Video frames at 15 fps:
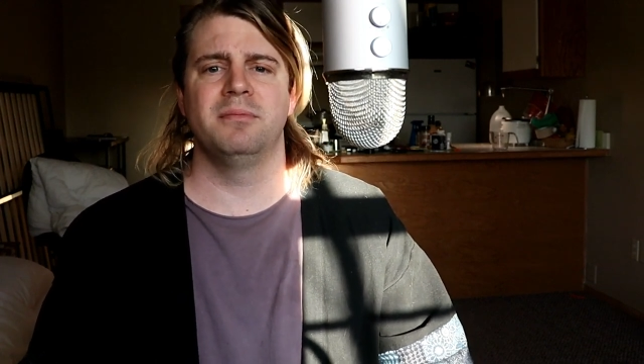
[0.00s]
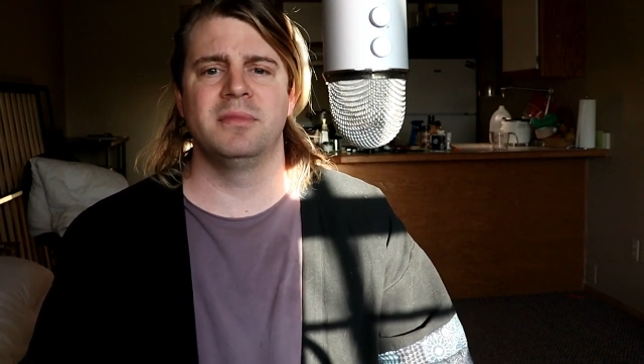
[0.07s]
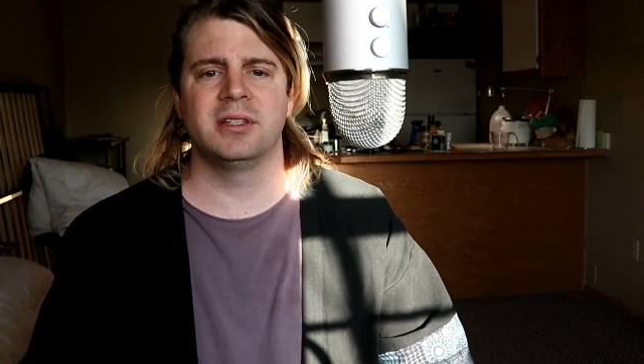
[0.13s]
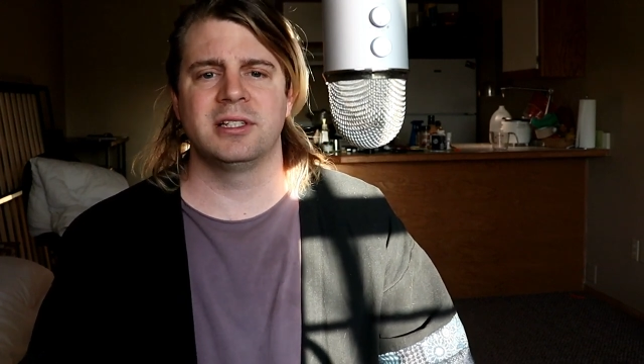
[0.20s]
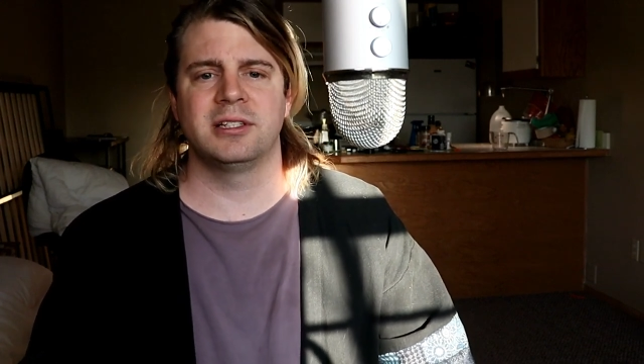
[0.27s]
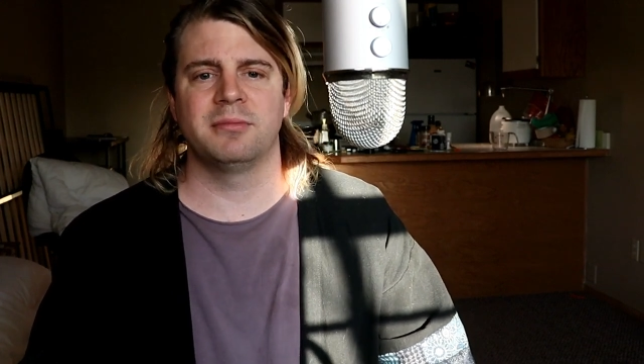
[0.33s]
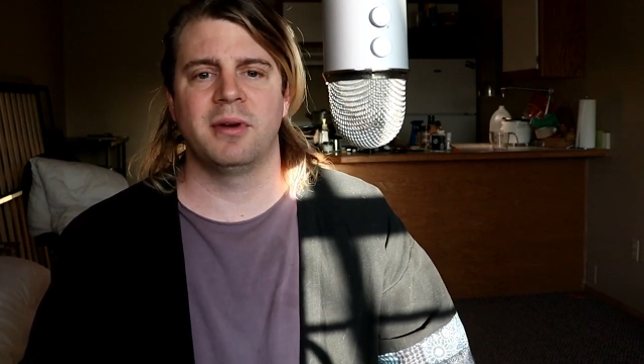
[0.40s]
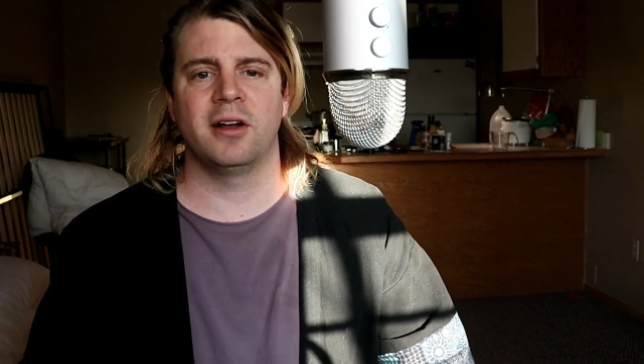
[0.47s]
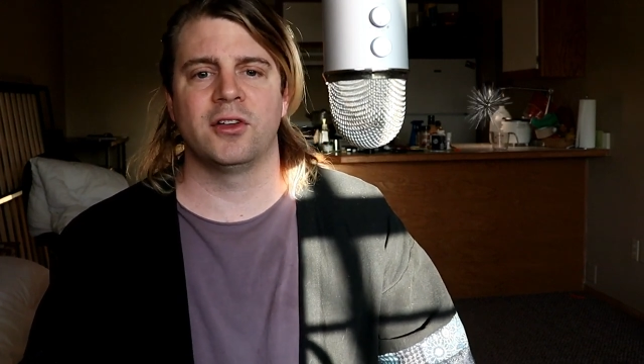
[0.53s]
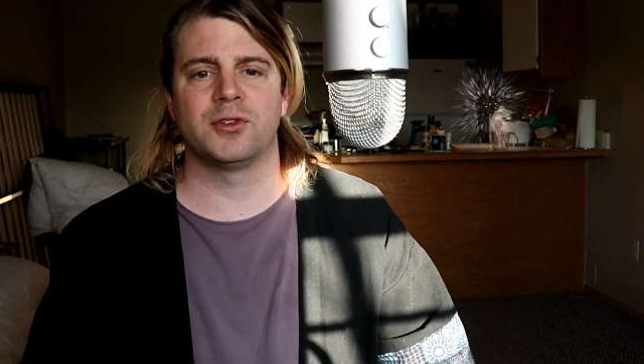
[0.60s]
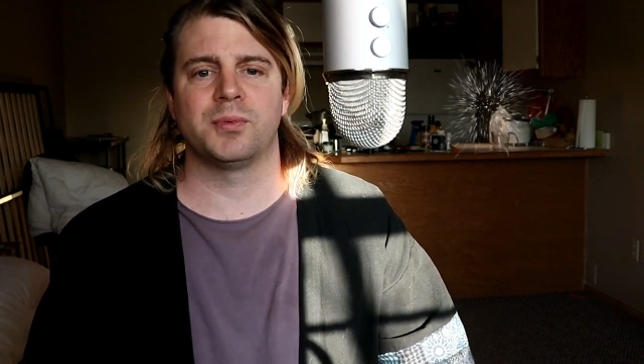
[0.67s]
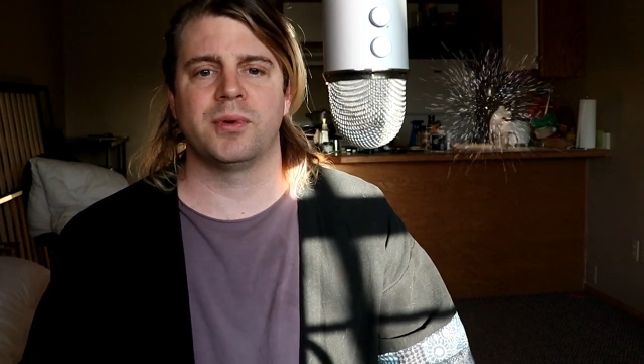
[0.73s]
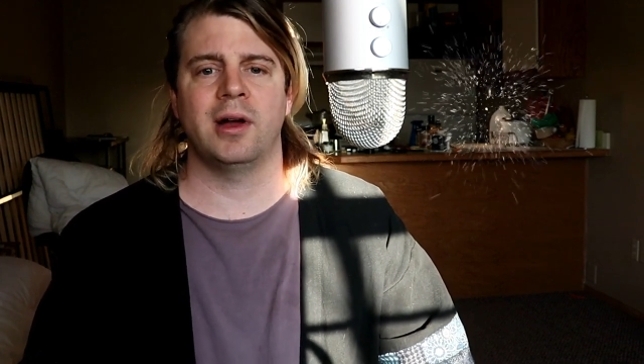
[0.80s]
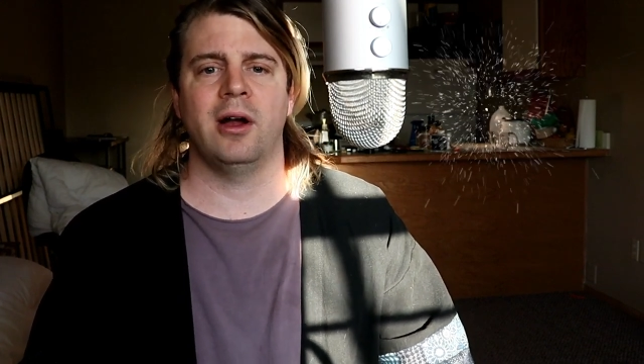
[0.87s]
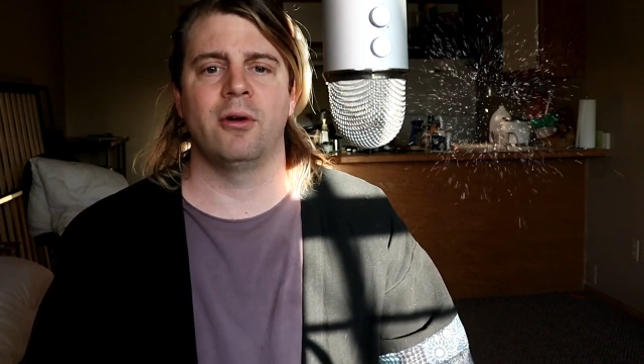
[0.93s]
million
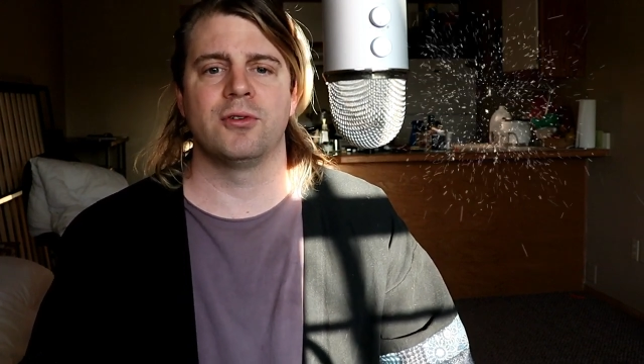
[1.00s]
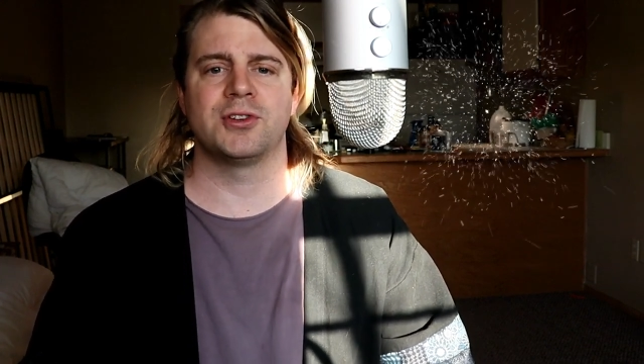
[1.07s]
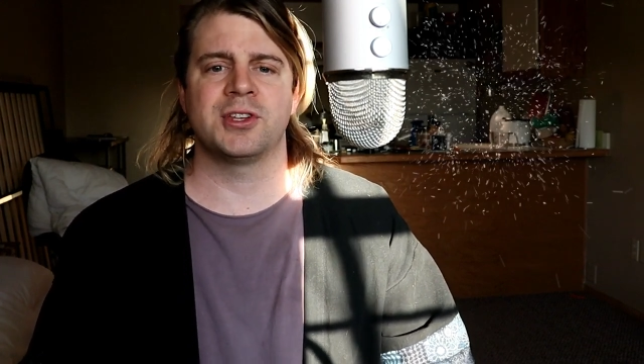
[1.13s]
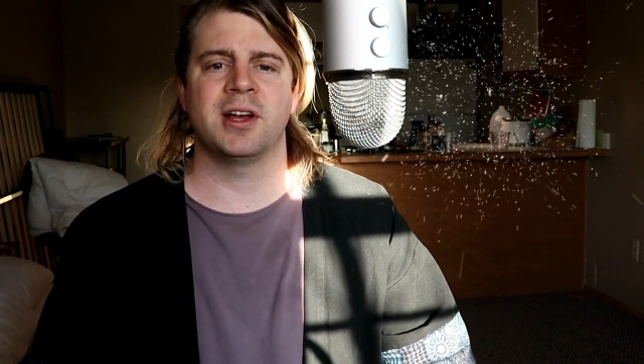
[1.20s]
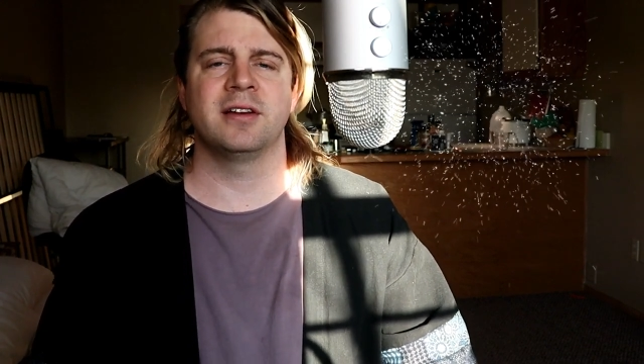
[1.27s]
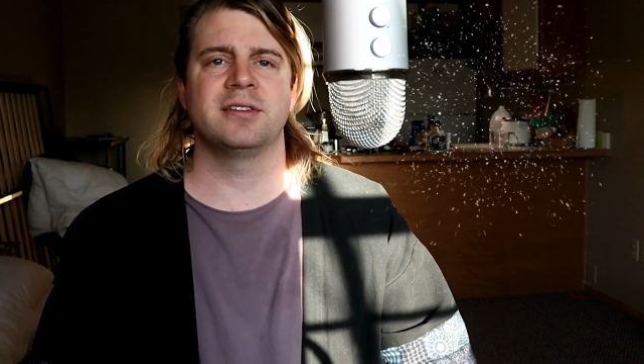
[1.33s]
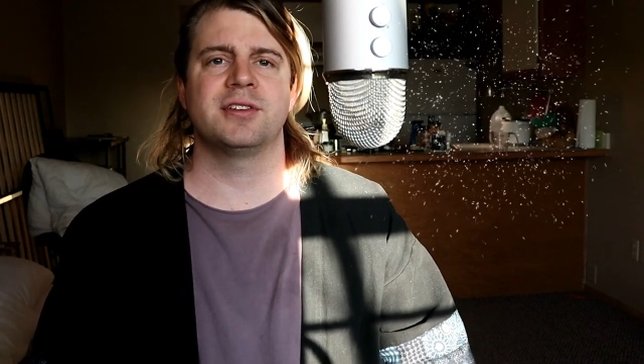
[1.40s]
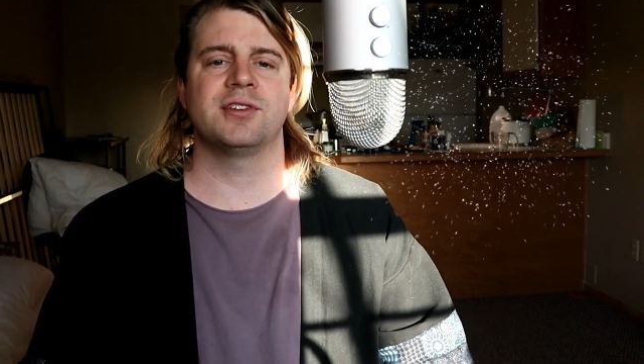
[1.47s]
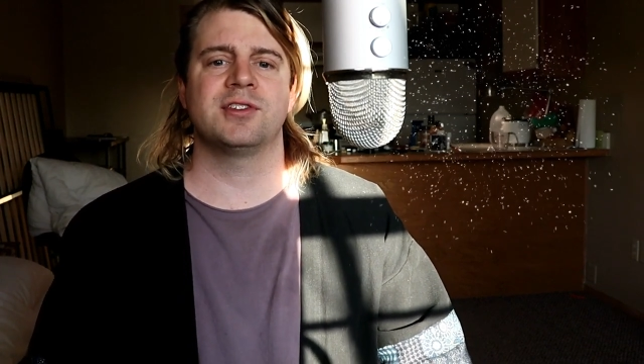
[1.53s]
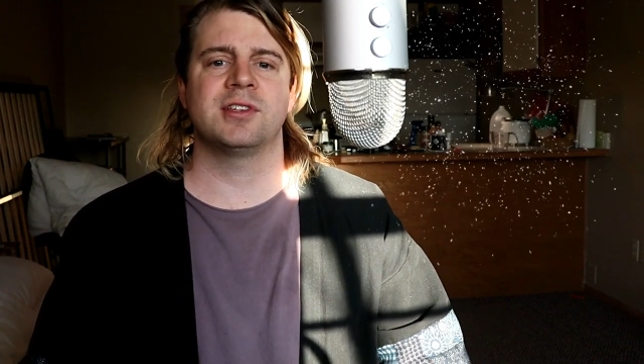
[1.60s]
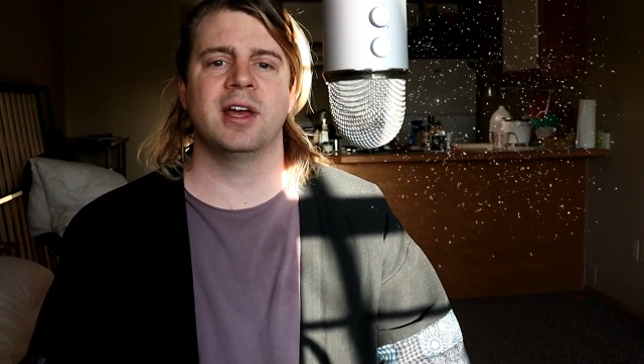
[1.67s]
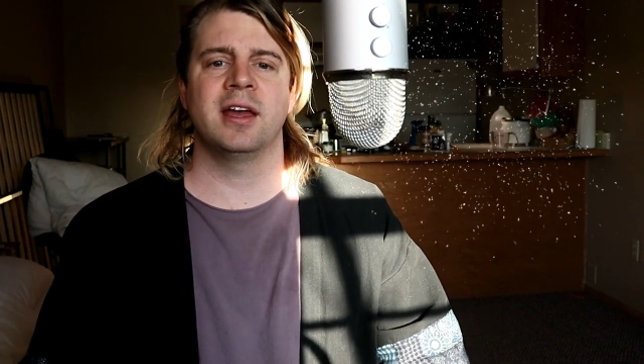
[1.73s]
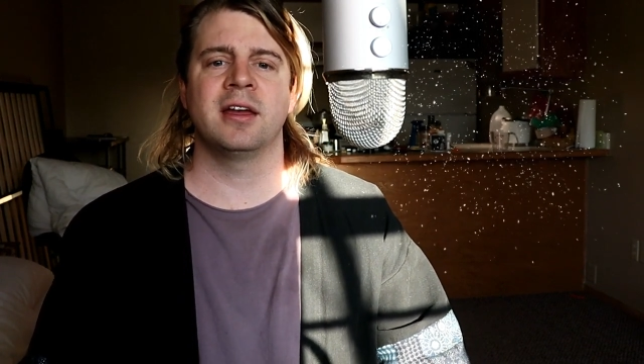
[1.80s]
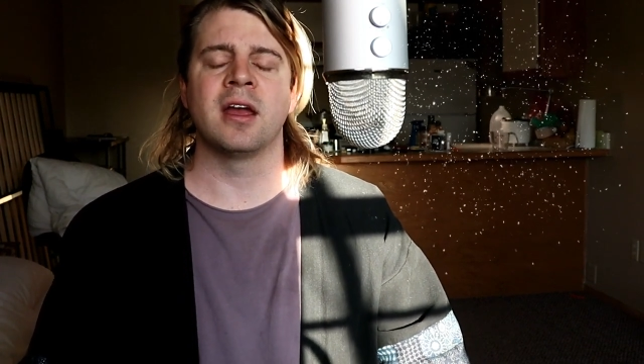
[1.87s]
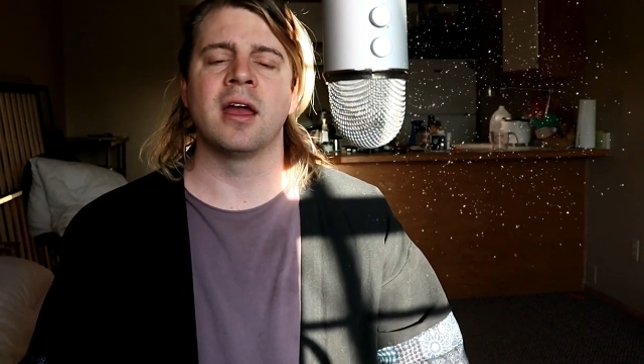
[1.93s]
miles per hour, scientists
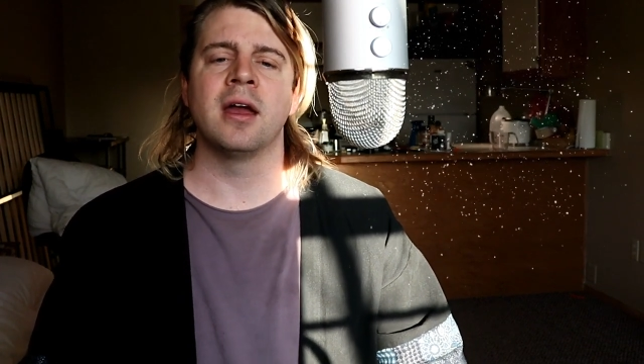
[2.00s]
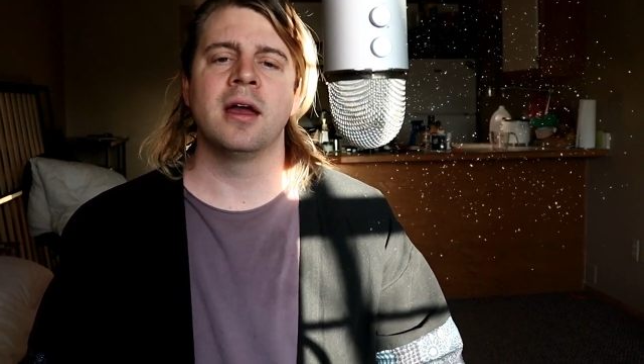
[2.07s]
say.